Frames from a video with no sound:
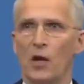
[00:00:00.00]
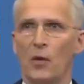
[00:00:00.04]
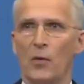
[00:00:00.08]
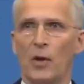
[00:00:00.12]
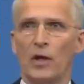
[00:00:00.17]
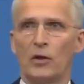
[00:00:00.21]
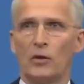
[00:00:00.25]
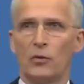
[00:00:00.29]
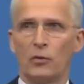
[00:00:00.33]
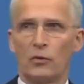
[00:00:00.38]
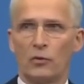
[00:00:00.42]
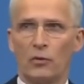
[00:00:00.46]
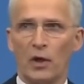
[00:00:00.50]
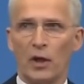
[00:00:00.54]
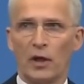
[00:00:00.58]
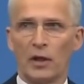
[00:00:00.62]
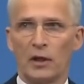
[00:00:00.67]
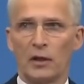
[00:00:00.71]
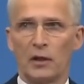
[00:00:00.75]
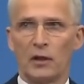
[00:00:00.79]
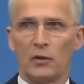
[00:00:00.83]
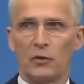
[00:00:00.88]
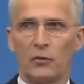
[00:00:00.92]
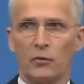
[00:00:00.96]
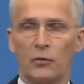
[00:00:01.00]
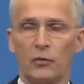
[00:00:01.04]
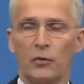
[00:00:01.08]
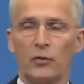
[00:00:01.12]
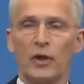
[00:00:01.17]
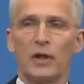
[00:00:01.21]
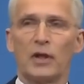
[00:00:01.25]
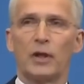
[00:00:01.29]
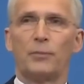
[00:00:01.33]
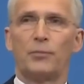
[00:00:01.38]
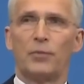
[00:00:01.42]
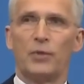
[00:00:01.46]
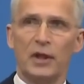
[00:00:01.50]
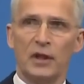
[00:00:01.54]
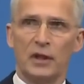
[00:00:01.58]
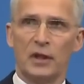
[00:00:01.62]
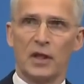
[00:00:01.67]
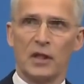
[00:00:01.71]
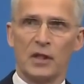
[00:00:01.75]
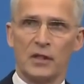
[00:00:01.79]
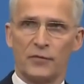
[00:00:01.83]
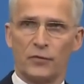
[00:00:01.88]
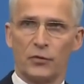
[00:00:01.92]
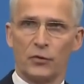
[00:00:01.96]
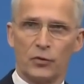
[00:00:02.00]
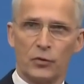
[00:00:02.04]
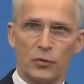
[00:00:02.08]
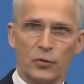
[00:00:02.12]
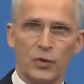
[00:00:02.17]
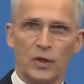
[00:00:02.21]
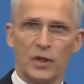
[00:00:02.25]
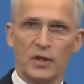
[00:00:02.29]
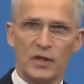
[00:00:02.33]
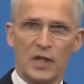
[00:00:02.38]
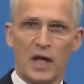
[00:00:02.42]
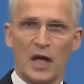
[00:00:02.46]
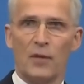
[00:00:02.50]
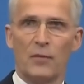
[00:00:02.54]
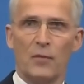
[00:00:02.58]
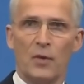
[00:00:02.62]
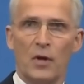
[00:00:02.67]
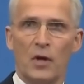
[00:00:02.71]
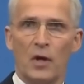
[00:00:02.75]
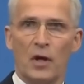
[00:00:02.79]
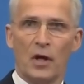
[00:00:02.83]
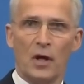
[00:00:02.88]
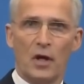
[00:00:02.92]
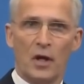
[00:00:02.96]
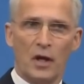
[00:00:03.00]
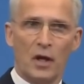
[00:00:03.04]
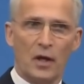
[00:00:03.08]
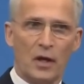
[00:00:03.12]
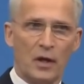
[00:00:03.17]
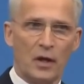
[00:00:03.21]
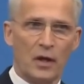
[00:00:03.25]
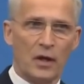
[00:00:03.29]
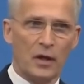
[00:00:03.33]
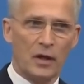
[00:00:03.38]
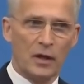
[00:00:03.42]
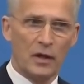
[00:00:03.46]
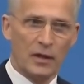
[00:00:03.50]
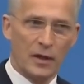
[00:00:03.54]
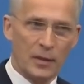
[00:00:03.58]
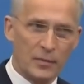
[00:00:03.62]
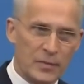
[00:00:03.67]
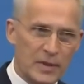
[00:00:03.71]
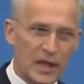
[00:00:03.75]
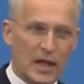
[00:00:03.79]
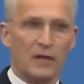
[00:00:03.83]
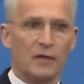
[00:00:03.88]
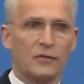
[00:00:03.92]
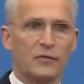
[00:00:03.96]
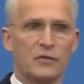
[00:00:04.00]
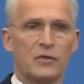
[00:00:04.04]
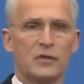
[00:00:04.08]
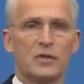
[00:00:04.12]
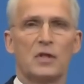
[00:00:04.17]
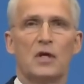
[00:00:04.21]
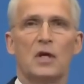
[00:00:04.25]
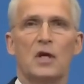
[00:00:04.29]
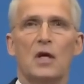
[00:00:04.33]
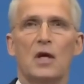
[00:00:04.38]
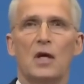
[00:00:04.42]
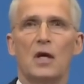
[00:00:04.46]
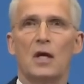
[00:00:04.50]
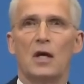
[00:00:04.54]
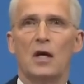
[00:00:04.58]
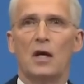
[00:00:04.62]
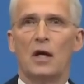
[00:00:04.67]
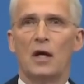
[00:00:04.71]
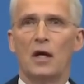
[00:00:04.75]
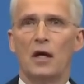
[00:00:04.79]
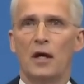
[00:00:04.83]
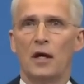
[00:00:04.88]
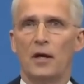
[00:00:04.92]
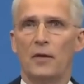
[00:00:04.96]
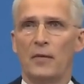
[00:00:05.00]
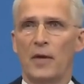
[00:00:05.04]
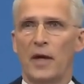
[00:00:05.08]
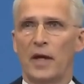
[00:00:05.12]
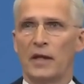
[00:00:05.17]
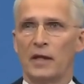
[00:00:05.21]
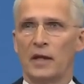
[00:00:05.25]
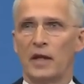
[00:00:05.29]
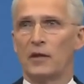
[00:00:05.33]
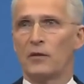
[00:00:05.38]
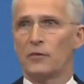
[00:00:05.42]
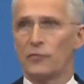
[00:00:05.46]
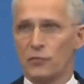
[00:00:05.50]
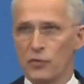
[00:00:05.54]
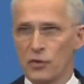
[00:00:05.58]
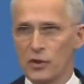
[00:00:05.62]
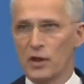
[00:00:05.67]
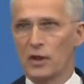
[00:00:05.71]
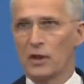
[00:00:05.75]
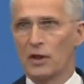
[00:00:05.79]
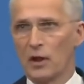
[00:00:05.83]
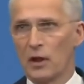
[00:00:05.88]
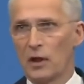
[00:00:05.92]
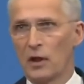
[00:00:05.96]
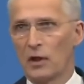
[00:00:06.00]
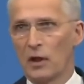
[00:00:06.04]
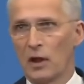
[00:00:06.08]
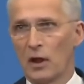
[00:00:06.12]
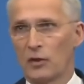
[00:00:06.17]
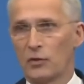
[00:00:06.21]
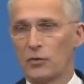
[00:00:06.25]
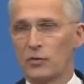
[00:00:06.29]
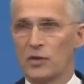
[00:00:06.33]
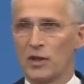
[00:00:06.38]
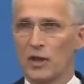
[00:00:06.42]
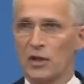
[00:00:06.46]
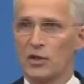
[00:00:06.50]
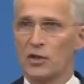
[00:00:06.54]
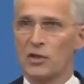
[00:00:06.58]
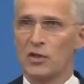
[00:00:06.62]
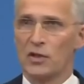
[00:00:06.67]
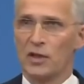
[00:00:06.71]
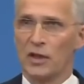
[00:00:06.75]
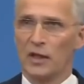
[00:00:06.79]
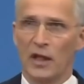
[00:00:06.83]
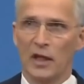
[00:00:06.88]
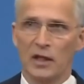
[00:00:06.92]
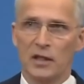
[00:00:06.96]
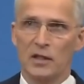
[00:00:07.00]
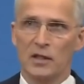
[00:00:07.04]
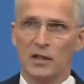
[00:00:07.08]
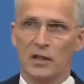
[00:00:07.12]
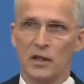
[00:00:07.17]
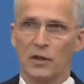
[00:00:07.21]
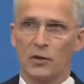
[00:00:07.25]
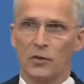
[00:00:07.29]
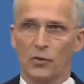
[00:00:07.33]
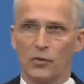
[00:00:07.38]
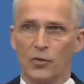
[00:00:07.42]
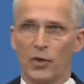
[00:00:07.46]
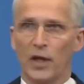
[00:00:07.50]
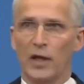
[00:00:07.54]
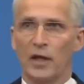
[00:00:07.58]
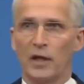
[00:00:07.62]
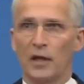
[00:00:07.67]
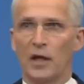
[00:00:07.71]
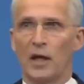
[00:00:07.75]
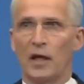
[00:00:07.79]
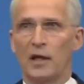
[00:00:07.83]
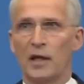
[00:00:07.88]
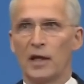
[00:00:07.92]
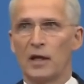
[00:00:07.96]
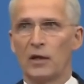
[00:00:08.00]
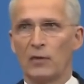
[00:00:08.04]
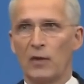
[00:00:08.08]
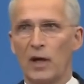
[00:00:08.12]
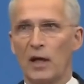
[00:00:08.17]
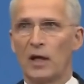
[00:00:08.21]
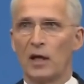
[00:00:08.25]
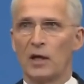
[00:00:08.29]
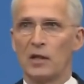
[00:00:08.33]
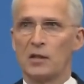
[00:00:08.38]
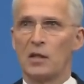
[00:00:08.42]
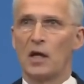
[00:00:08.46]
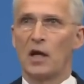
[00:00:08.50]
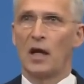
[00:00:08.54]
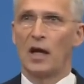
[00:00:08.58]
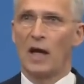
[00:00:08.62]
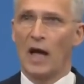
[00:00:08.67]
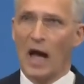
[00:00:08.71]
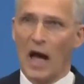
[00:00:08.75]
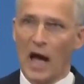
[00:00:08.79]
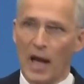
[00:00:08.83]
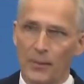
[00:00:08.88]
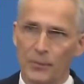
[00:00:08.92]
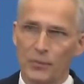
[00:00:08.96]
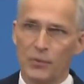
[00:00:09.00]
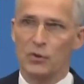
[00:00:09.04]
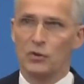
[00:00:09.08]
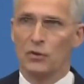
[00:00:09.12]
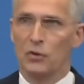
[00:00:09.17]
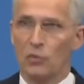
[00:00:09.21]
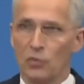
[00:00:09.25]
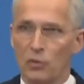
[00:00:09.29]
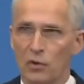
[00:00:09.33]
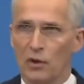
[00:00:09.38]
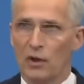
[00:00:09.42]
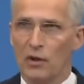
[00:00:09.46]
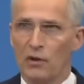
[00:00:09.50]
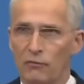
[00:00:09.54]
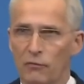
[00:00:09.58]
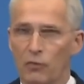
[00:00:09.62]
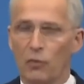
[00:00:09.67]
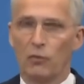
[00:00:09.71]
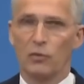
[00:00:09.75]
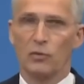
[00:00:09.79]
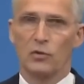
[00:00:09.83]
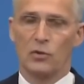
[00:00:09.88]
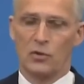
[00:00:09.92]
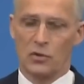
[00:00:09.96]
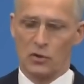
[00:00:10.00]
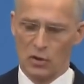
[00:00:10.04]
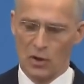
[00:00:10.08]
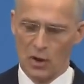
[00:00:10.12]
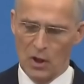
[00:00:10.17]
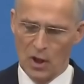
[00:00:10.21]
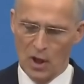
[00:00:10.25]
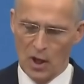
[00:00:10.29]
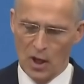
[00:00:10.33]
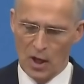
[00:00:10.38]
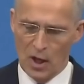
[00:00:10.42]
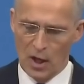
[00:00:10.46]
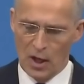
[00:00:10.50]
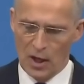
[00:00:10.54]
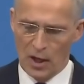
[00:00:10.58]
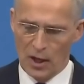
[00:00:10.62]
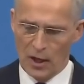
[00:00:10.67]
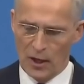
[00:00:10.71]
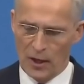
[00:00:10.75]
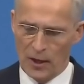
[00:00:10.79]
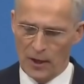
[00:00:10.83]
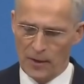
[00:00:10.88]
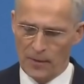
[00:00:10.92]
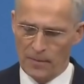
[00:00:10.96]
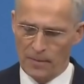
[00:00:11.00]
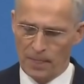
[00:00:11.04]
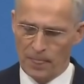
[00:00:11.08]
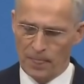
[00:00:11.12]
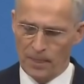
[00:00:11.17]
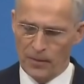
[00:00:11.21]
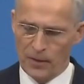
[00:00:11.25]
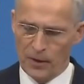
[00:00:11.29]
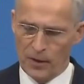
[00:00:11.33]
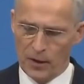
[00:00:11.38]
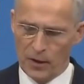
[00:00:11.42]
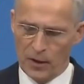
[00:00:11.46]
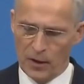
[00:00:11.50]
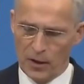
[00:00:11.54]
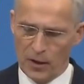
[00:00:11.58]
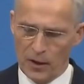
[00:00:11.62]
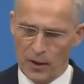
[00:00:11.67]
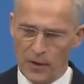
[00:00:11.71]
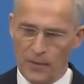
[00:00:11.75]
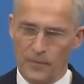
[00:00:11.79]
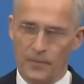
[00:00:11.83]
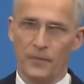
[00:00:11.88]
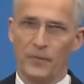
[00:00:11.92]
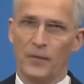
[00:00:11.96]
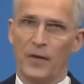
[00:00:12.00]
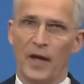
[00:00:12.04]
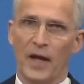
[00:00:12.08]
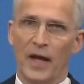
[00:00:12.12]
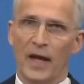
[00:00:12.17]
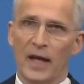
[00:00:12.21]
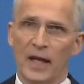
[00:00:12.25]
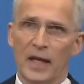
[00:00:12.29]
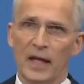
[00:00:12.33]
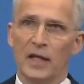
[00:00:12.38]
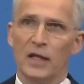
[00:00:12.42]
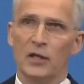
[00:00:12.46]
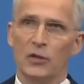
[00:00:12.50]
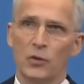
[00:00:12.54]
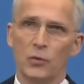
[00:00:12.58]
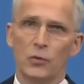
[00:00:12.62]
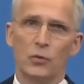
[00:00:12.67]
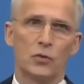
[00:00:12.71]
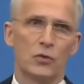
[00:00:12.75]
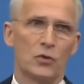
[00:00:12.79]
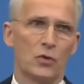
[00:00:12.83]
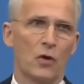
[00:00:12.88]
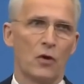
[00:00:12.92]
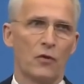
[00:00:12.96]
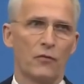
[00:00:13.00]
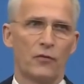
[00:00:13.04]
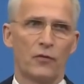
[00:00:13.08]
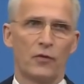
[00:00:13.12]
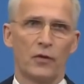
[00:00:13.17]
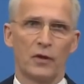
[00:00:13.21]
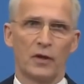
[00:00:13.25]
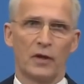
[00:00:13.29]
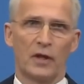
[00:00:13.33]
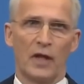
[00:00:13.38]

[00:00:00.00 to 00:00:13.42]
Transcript: a way to create, to create a pretext for do the same themselves. Uh, and, and, of course, the accusations against Ukraine and NATO allies are absolutely false. Um, um, any use of